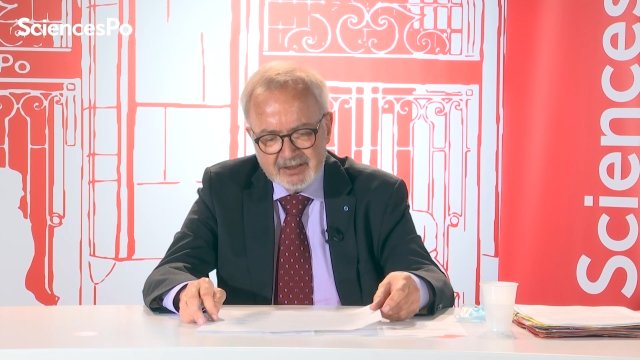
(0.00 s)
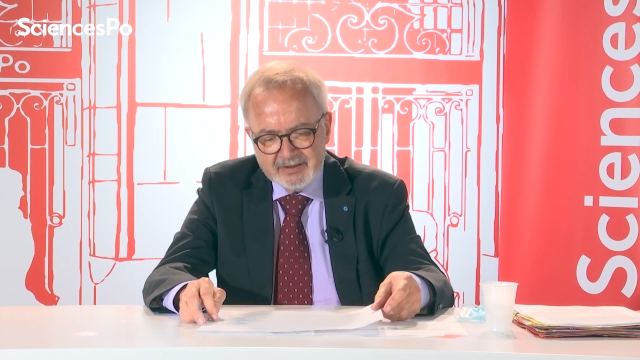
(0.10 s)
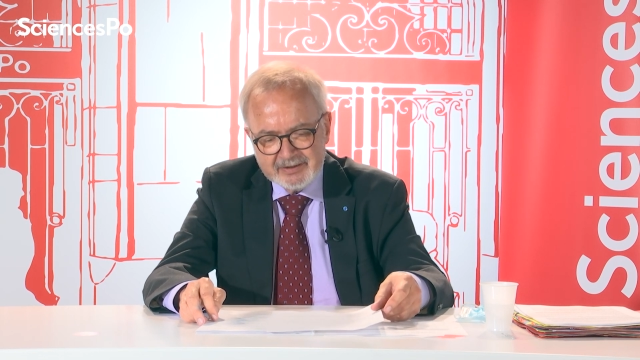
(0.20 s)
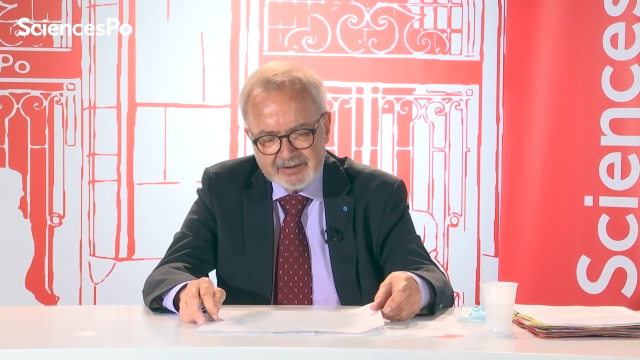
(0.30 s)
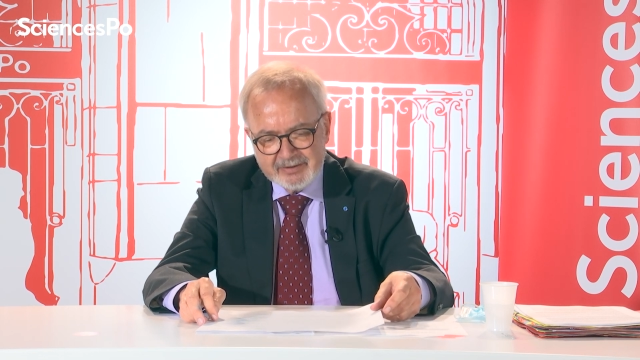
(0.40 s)

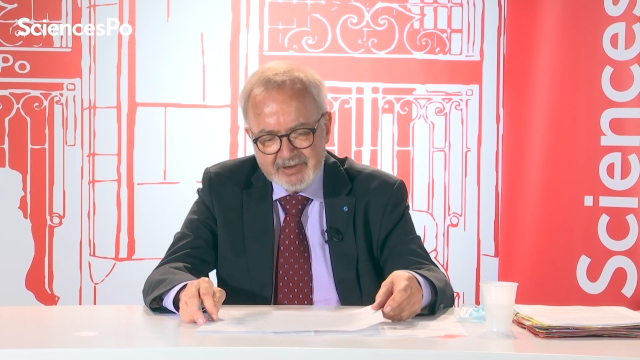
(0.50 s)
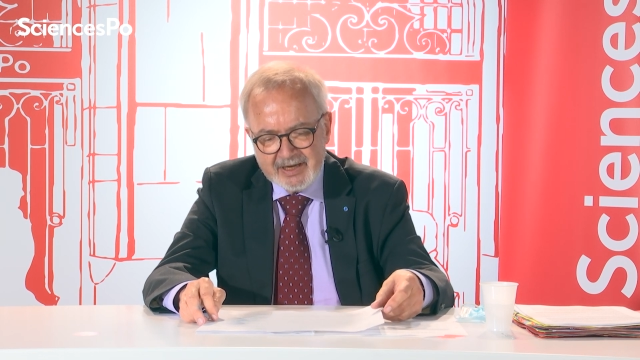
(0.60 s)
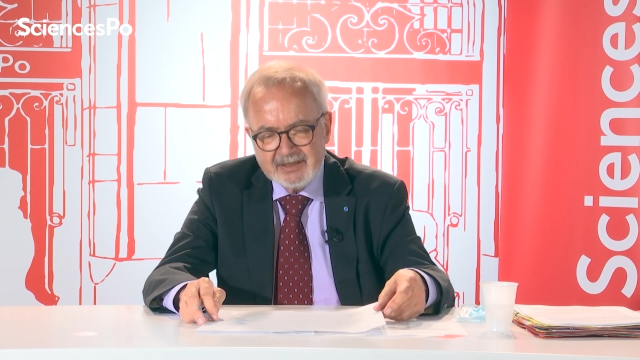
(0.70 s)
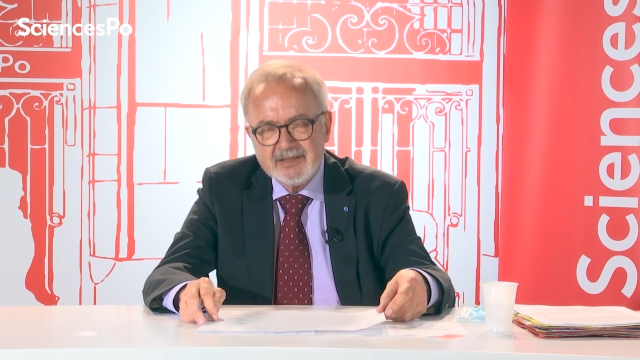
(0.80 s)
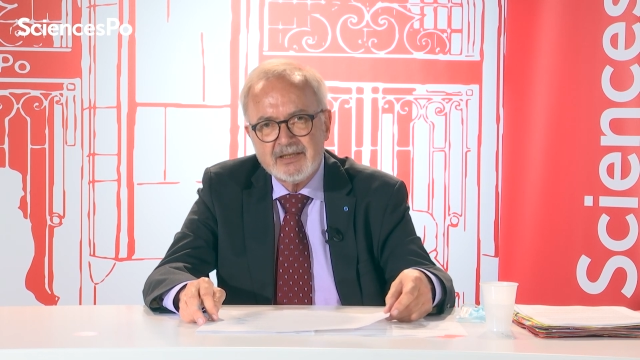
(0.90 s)
at the
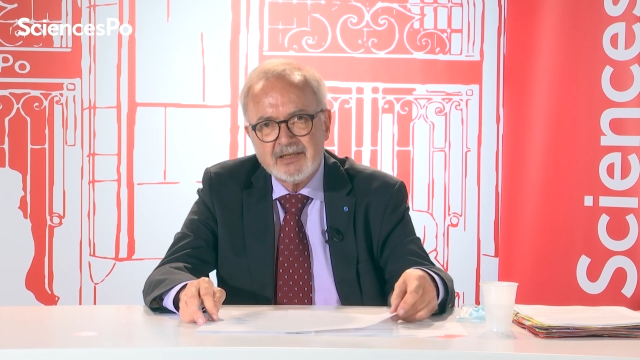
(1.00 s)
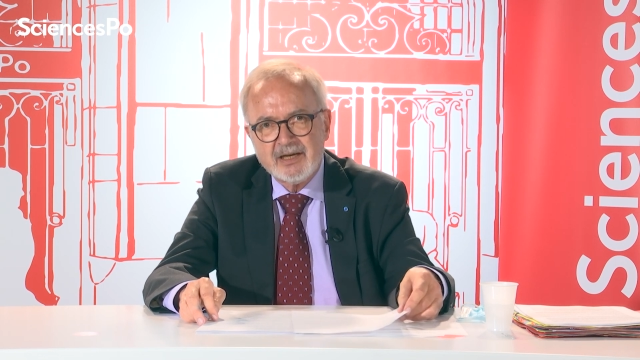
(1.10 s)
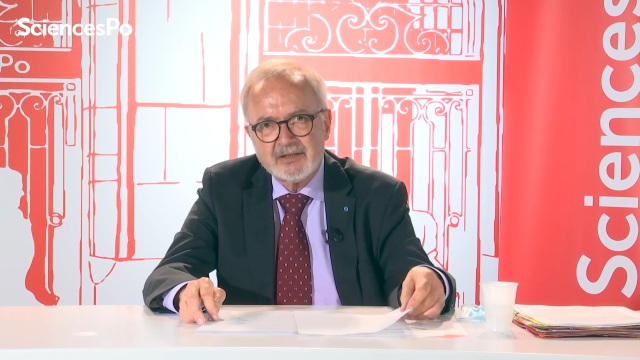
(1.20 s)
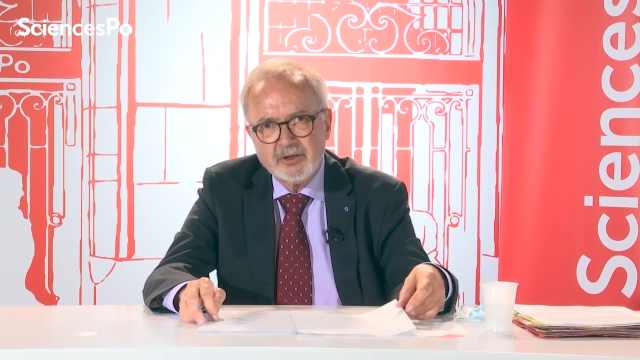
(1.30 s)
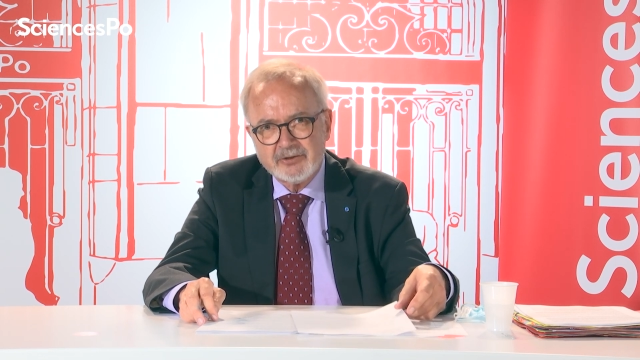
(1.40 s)
back
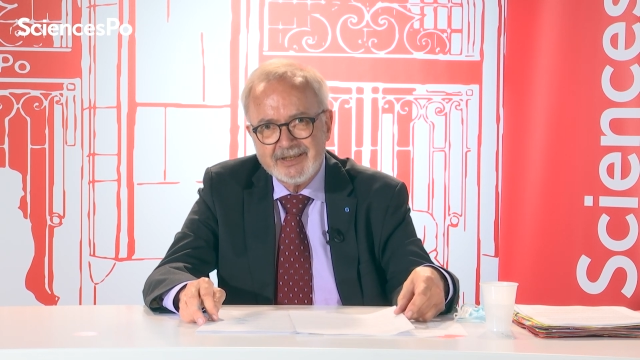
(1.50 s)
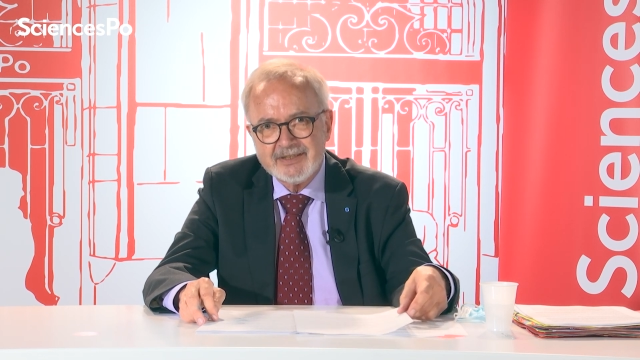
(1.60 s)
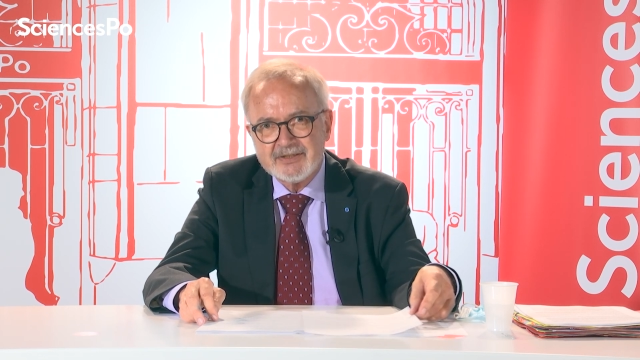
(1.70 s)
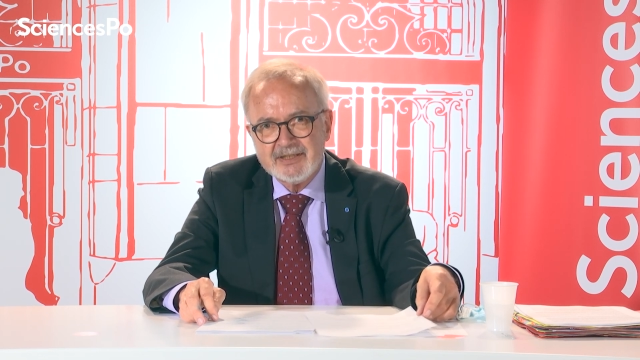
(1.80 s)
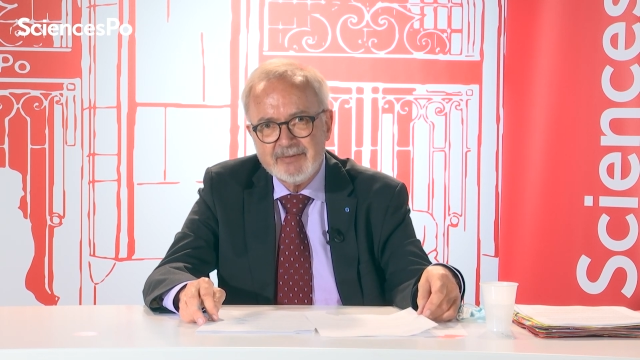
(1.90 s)
are already
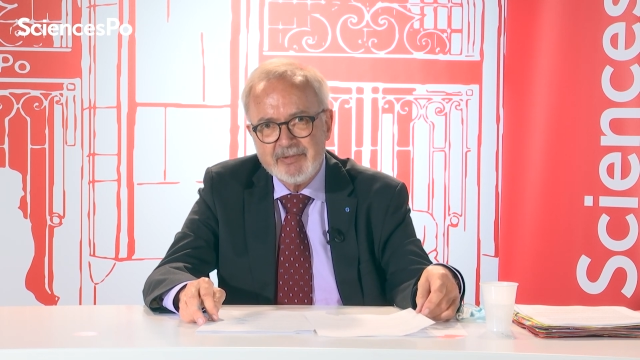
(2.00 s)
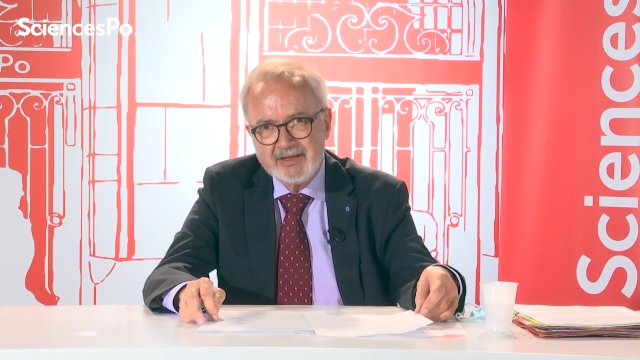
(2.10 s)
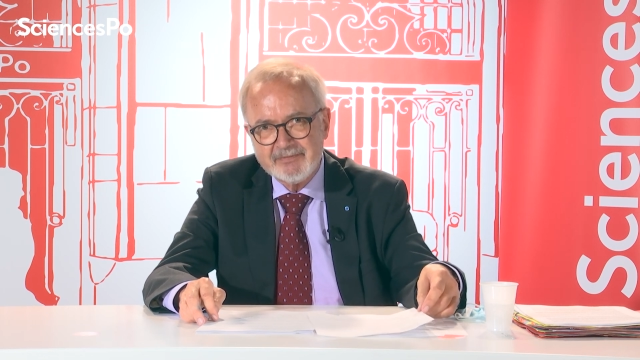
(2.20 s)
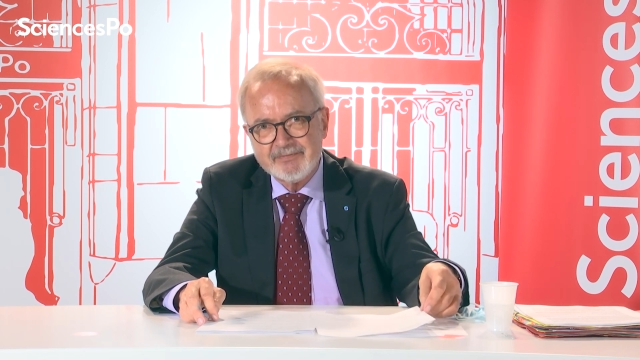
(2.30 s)
sleeping.